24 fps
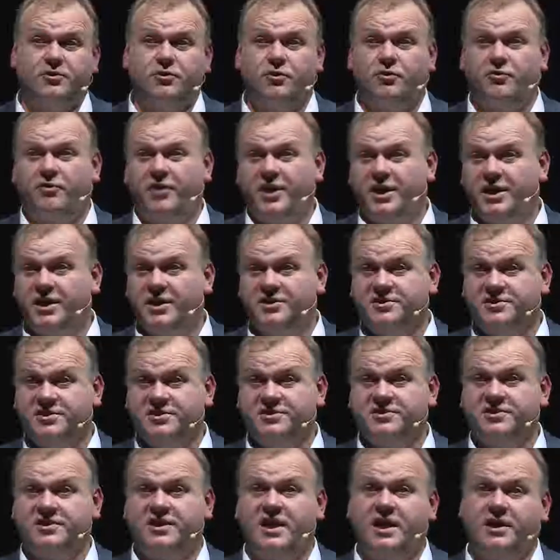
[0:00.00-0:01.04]
already
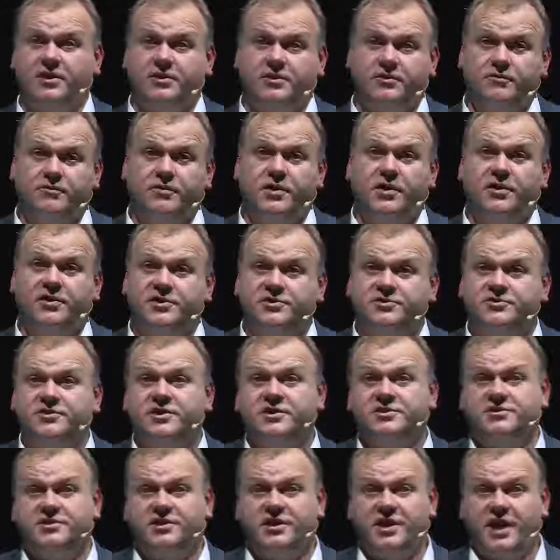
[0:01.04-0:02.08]
existed under the various
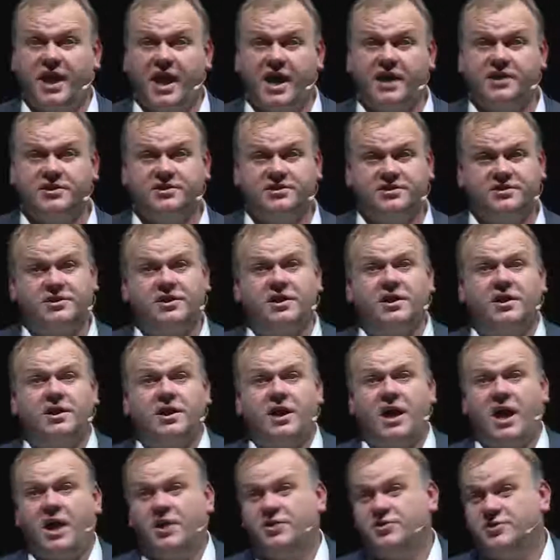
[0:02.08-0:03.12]
trustee acts
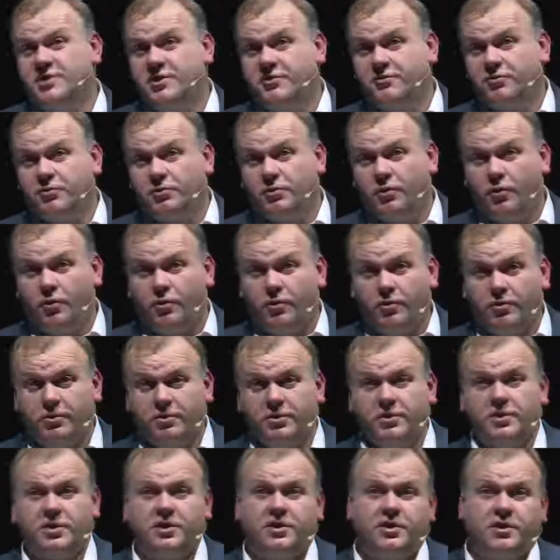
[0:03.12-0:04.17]
and general law,
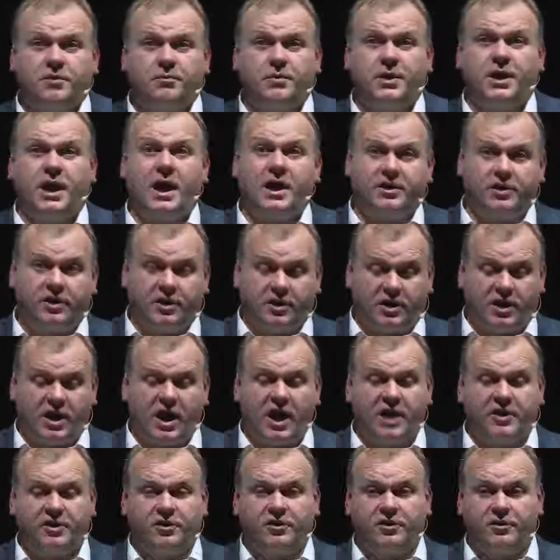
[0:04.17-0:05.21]
but
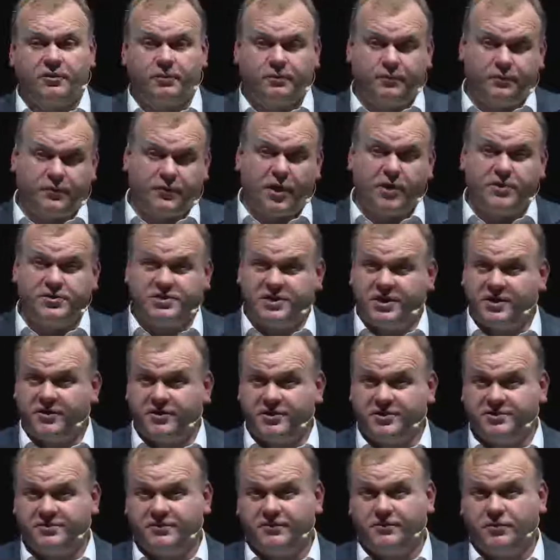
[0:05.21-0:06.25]
under those
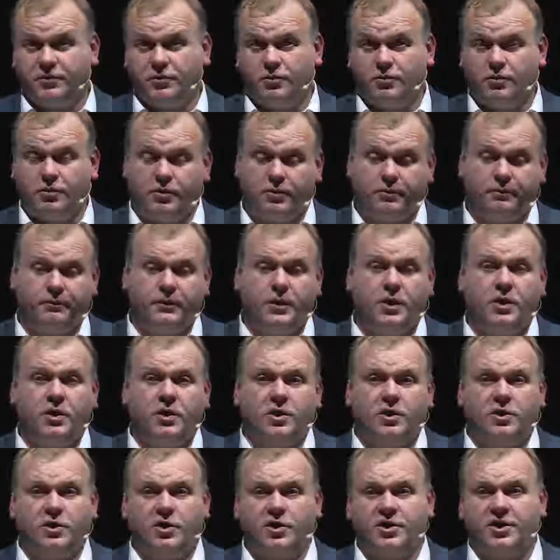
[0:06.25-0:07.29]
areas of law,
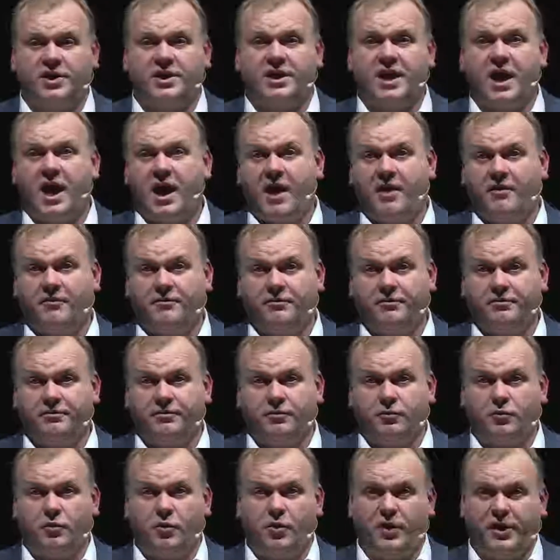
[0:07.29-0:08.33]
you could carve
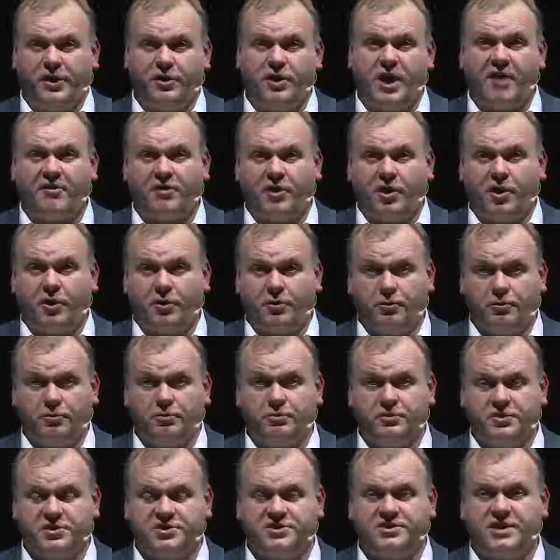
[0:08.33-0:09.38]
or narrow
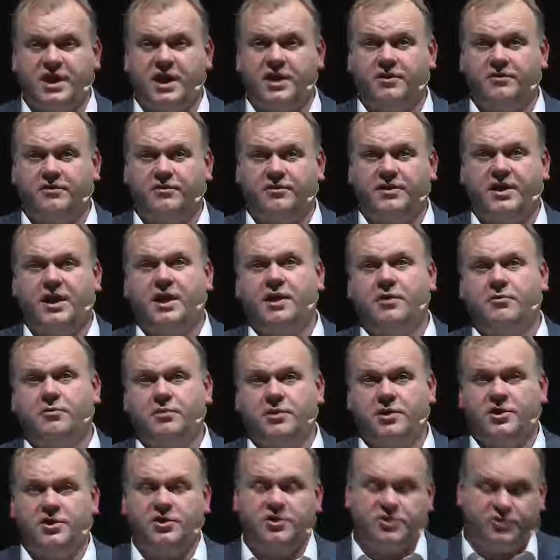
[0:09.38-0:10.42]
the standard of care
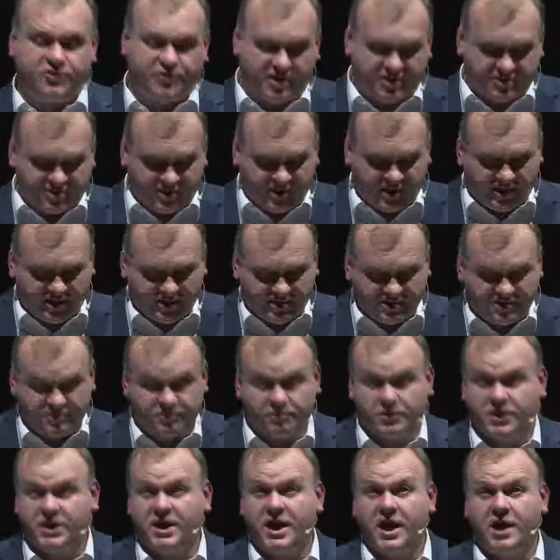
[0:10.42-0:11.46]
within your trustees.
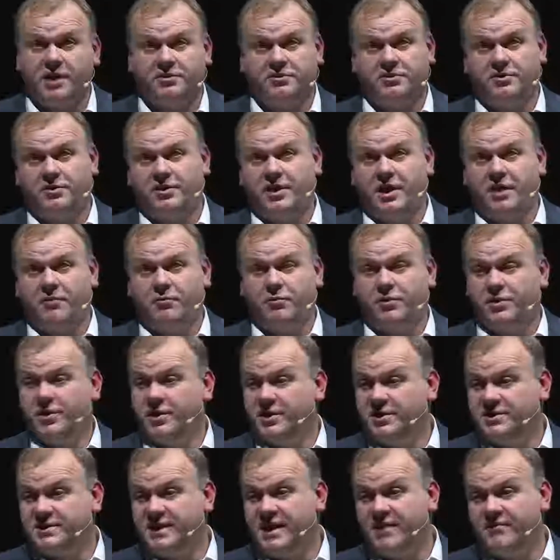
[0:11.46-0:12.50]
You can't do that with
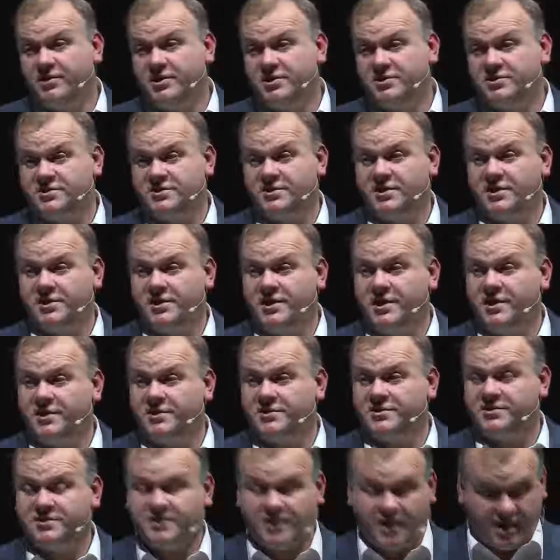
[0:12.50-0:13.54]
these covenants, they're there to
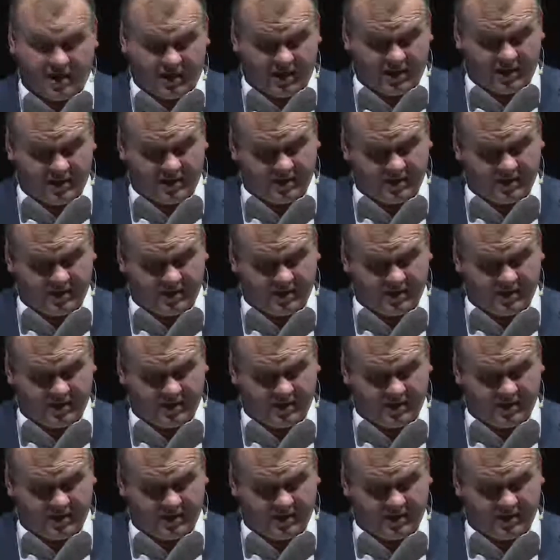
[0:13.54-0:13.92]
stay.